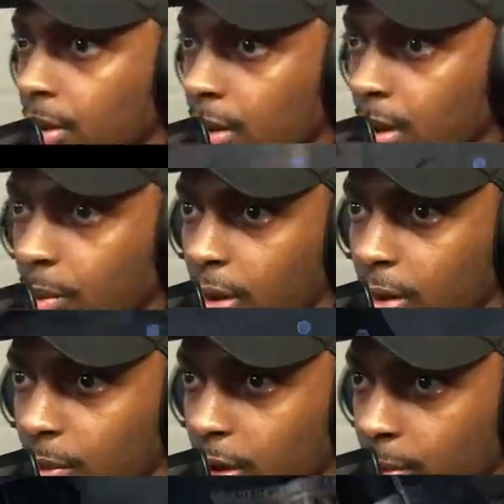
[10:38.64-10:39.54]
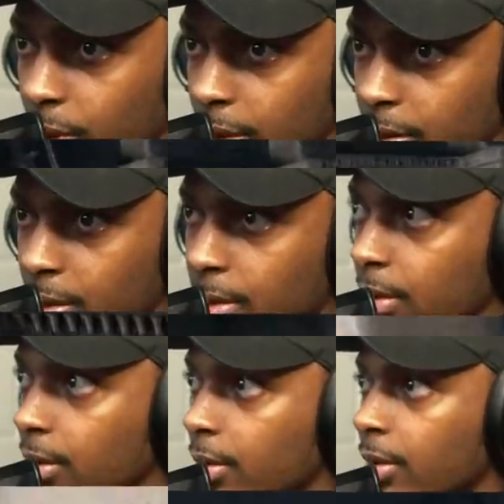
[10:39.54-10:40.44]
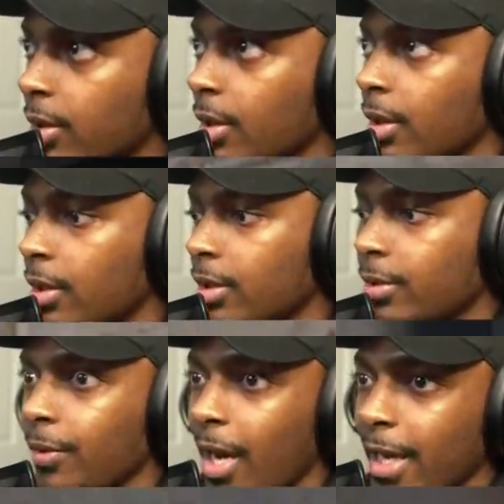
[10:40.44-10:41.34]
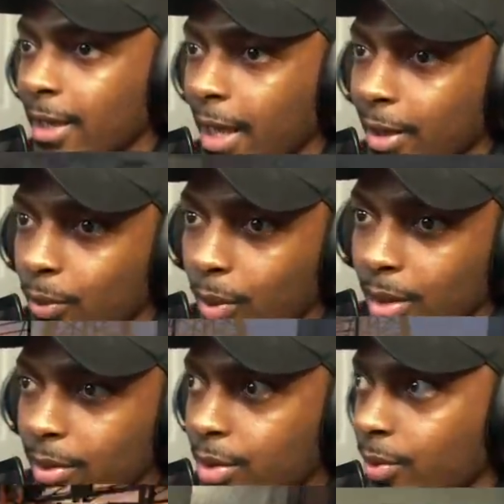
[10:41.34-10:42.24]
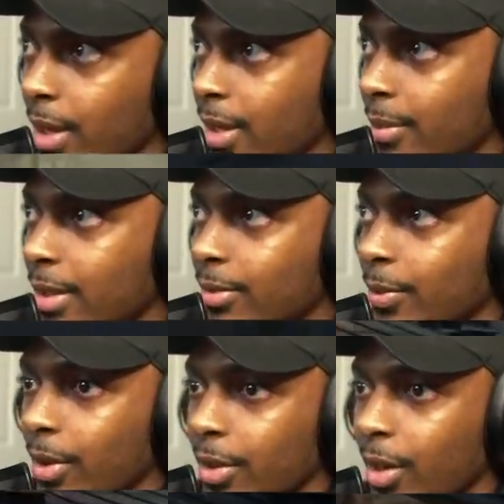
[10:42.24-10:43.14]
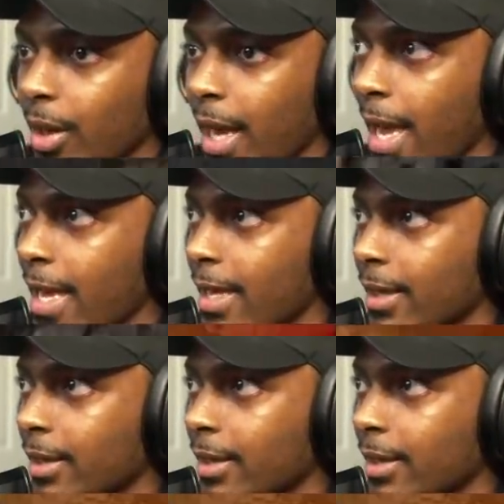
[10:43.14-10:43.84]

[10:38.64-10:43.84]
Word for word: Come on, come on, come on. Just find like one or two enemies. Where y'all at?